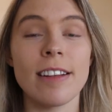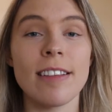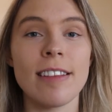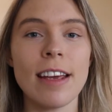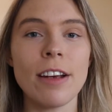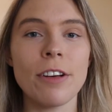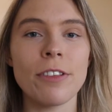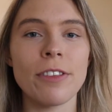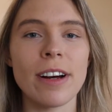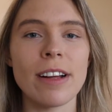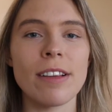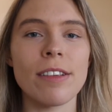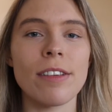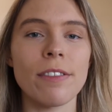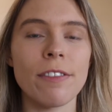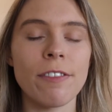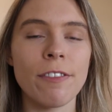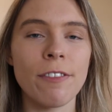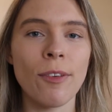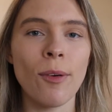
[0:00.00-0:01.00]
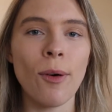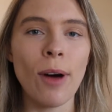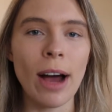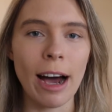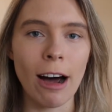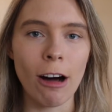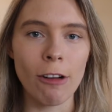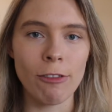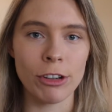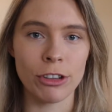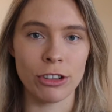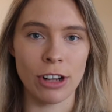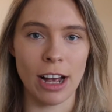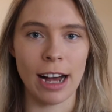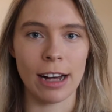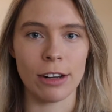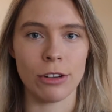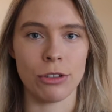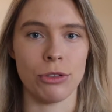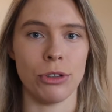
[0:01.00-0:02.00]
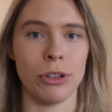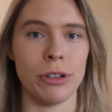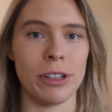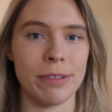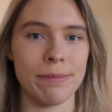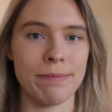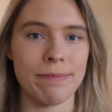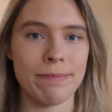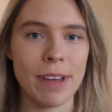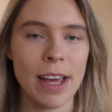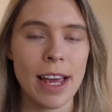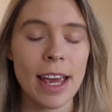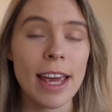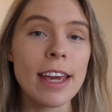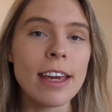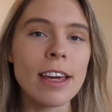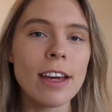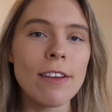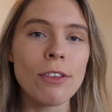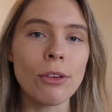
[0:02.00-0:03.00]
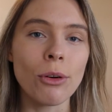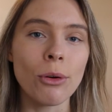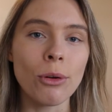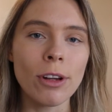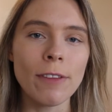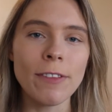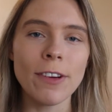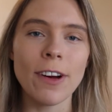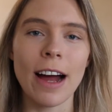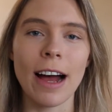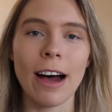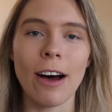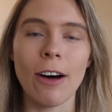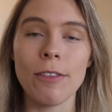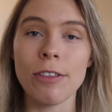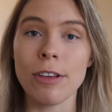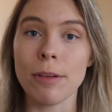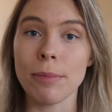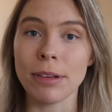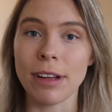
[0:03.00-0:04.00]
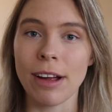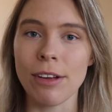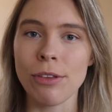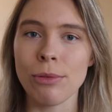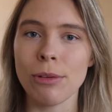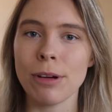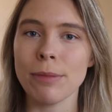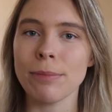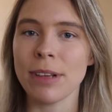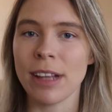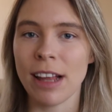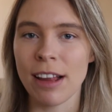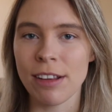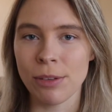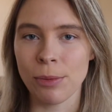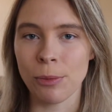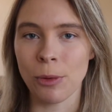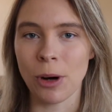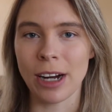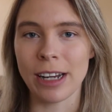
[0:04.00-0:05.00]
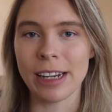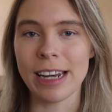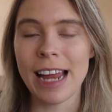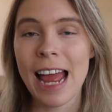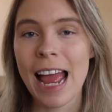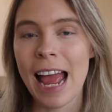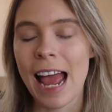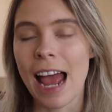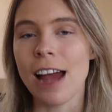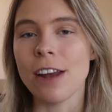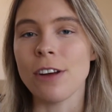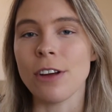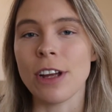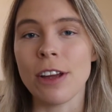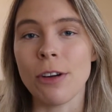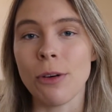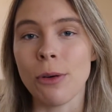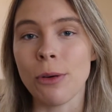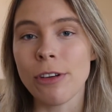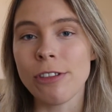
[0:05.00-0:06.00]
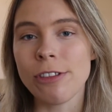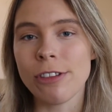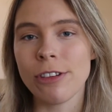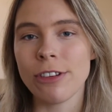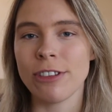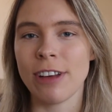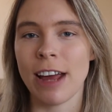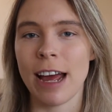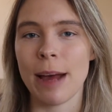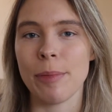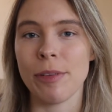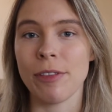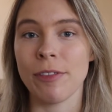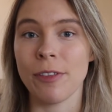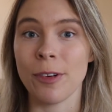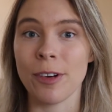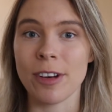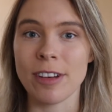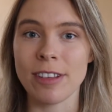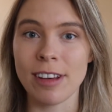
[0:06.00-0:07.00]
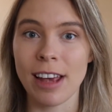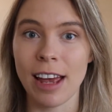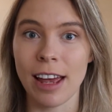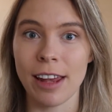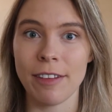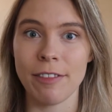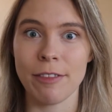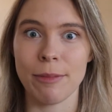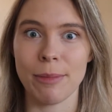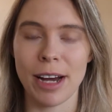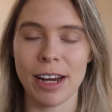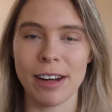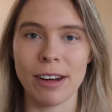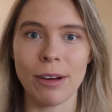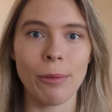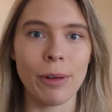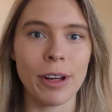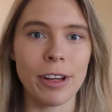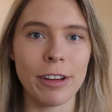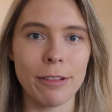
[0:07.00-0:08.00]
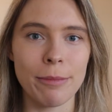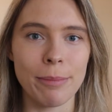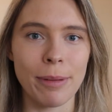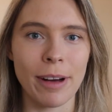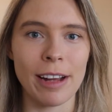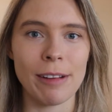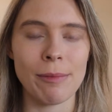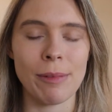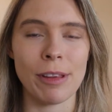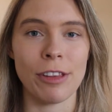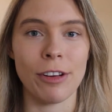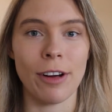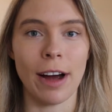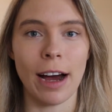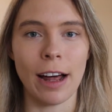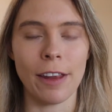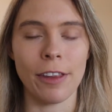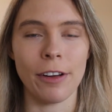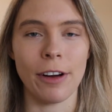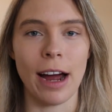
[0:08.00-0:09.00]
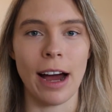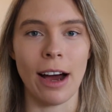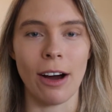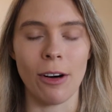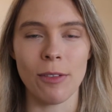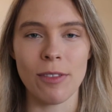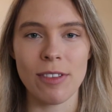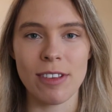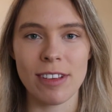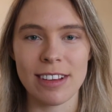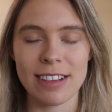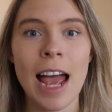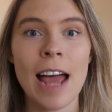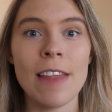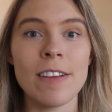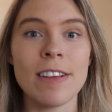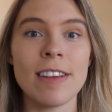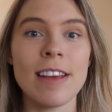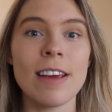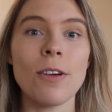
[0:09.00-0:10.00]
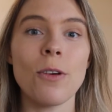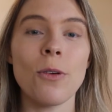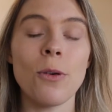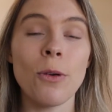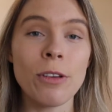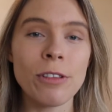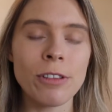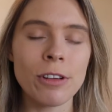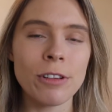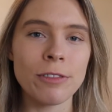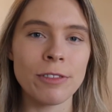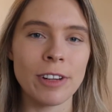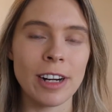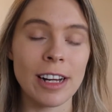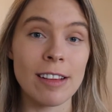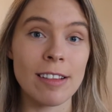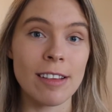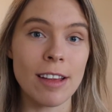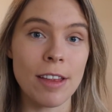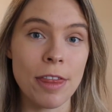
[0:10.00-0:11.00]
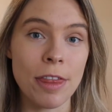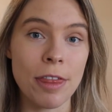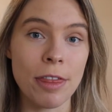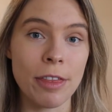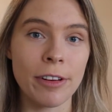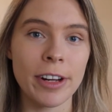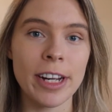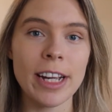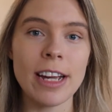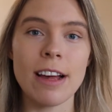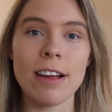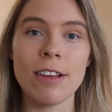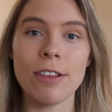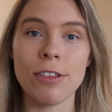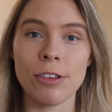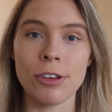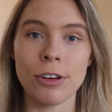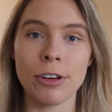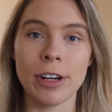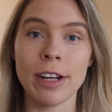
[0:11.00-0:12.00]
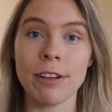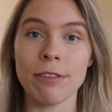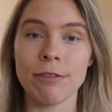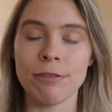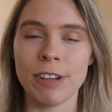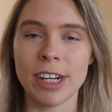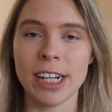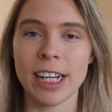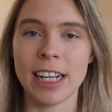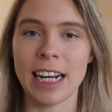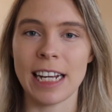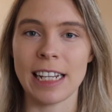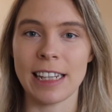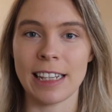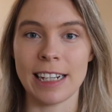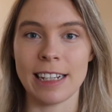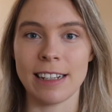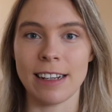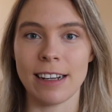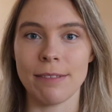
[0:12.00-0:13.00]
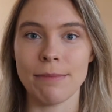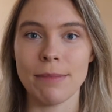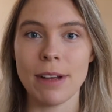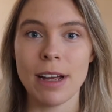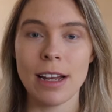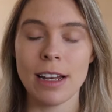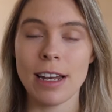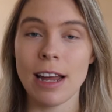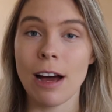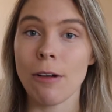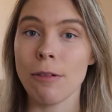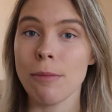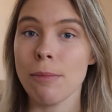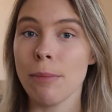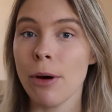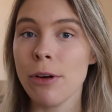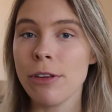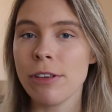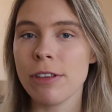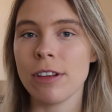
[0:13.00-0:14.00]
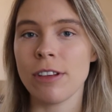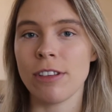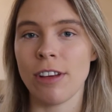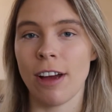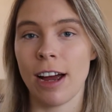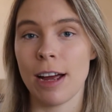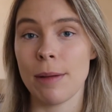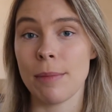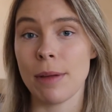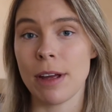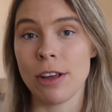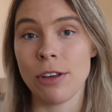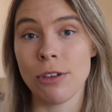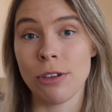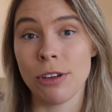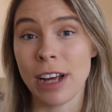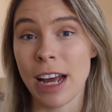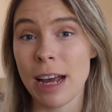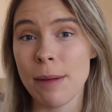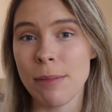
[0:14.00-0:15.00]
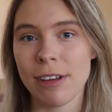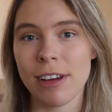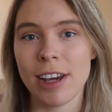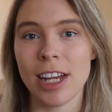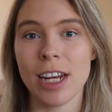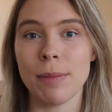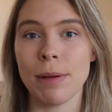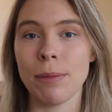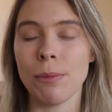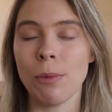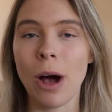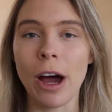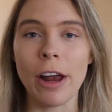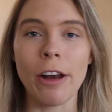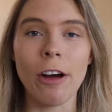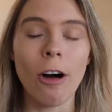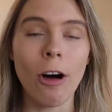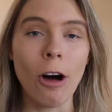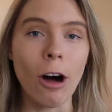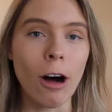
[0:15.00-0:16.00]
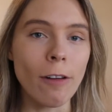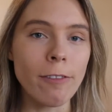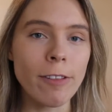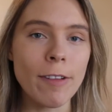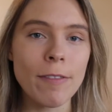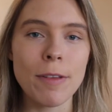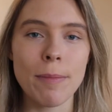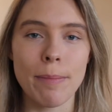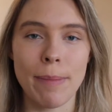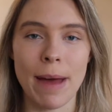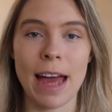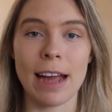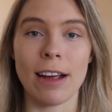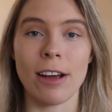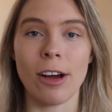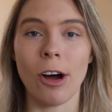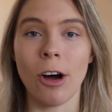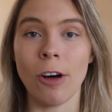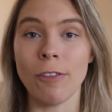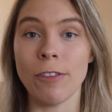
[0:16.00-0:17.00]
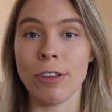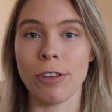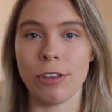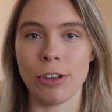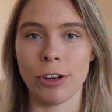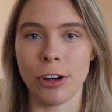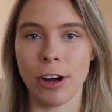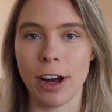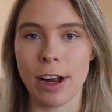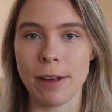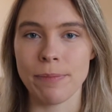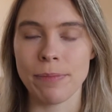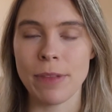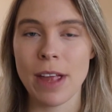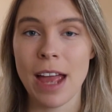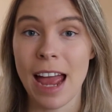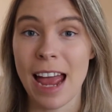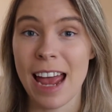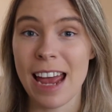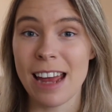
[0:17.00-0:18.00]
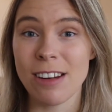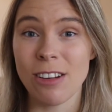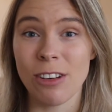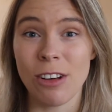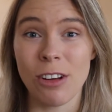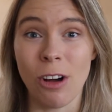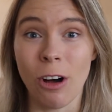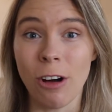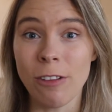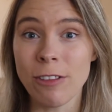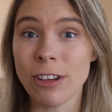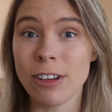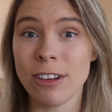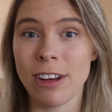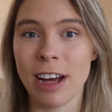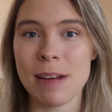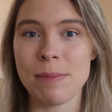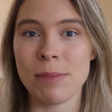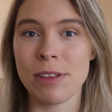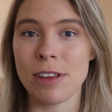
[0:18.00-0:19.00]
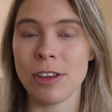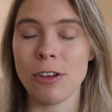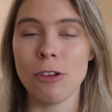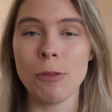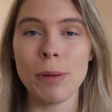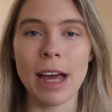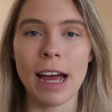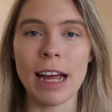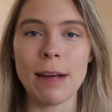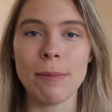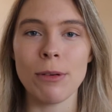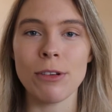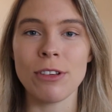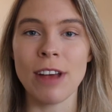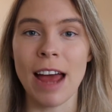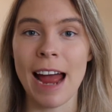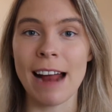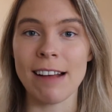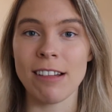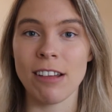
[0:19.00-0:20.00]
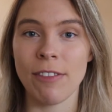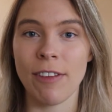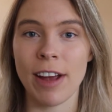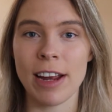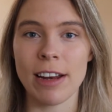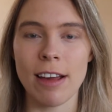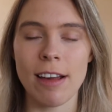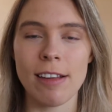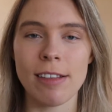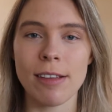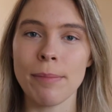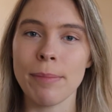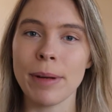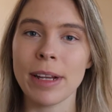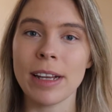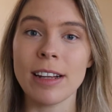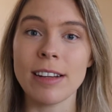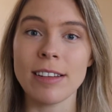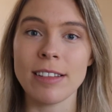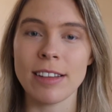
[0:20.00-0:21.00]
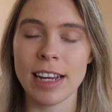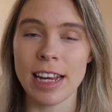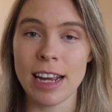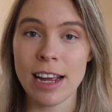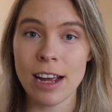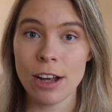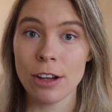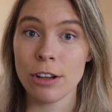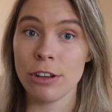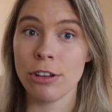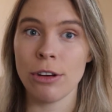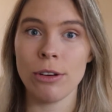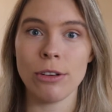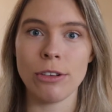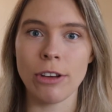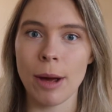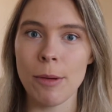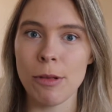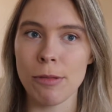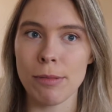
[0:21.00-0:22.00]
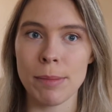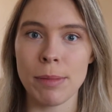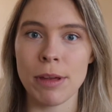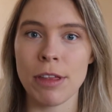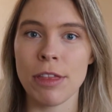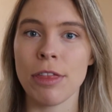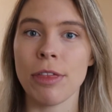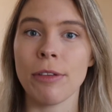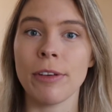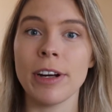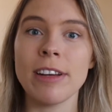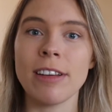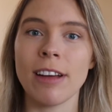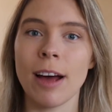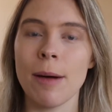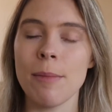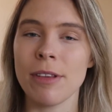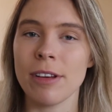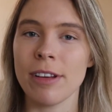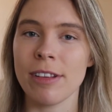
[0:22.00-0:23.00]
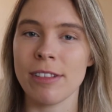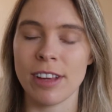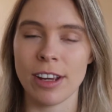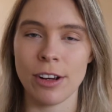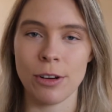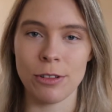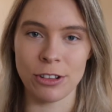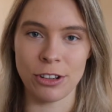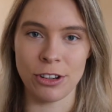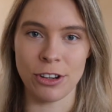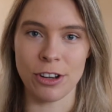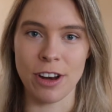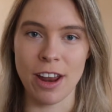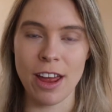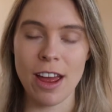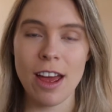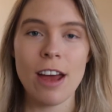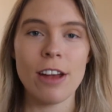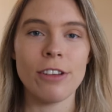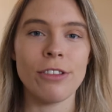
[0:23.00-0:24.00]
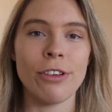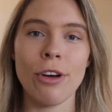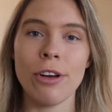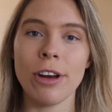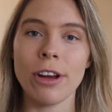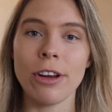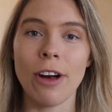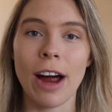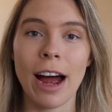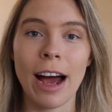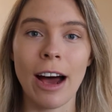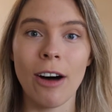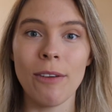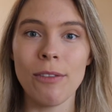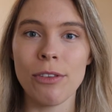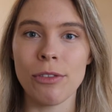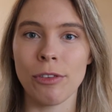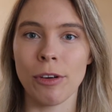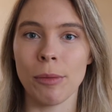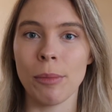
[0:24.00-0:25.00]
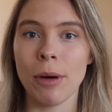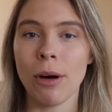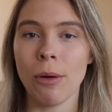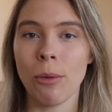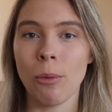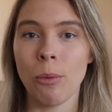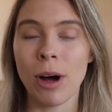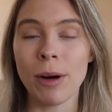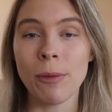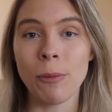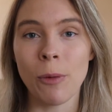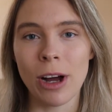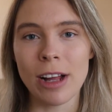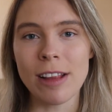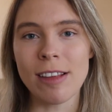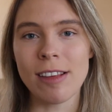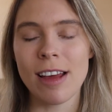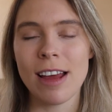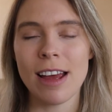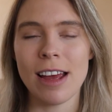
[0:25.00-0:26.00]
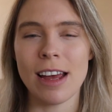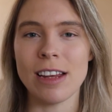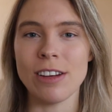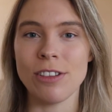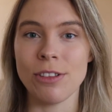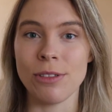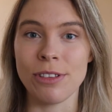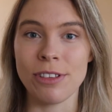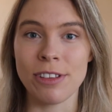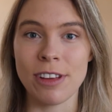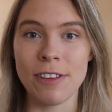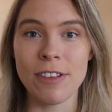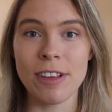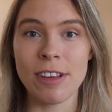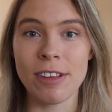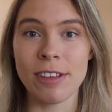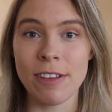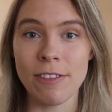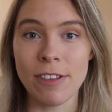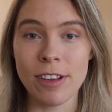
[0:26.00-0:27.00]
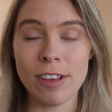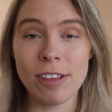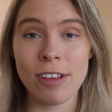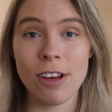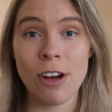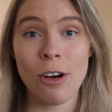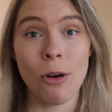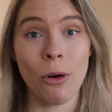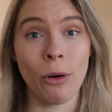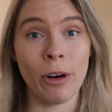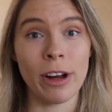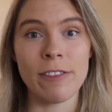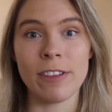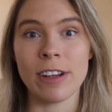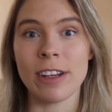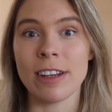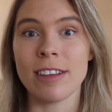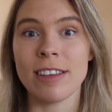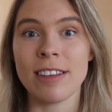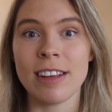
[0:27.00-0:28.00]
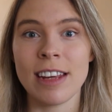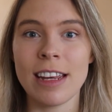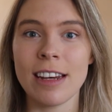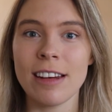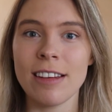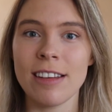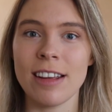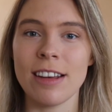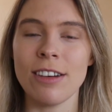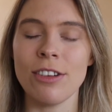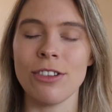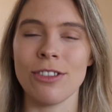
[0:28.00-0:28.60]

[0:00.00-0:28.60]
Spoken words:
deck runs 4 Elvish Archdruid. He gives all of your elves +1/+1, and he also taps for a ton of mana when combined with your other elves. And the deck also runs 3 Azuri Renegade Leader. Now, most of the time, your games are going to be won off of the back of Azuri. And oftentimes, you'll be able to activate his ability 2 times, maybe 3 times in a single turn, turning your elves from 1/1s into 7/7s or even 10/10